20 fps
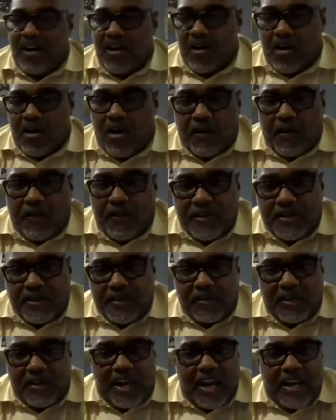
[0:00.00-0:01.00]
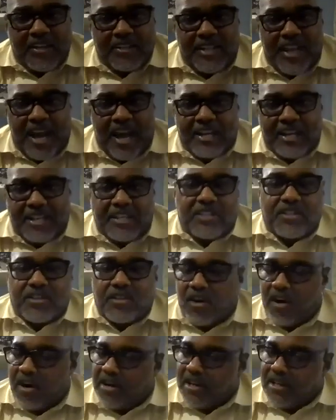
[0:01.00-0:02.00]
our offensive line has got to get
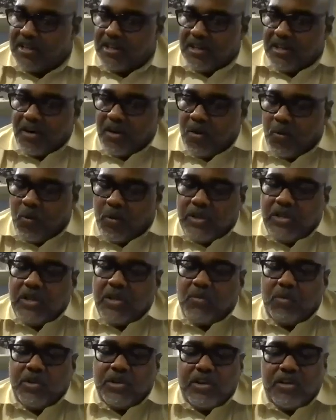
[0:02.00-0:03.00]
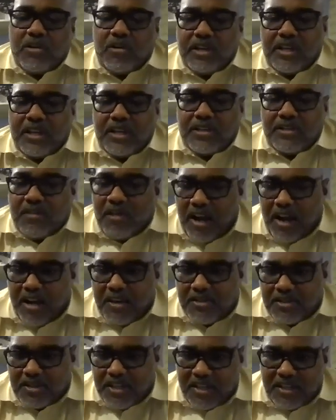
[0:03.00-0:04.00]
started. You know, when you when you're going against
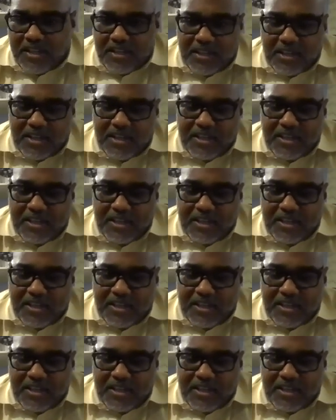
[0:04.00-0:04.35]
Ohio State,